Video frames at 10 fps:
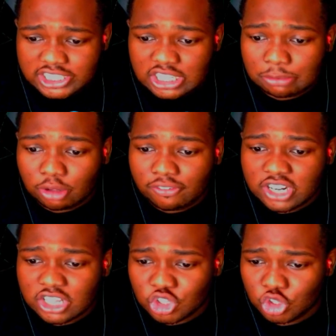He jumped over
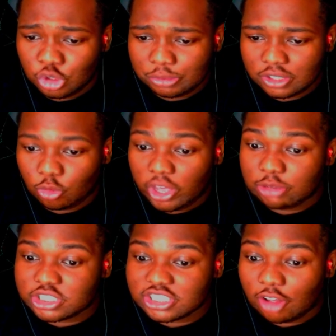another human. Wait,
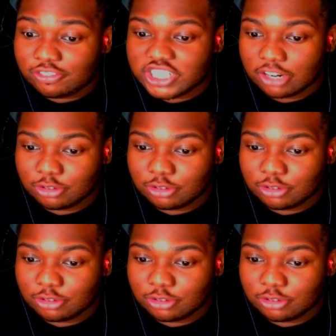was this over Jerry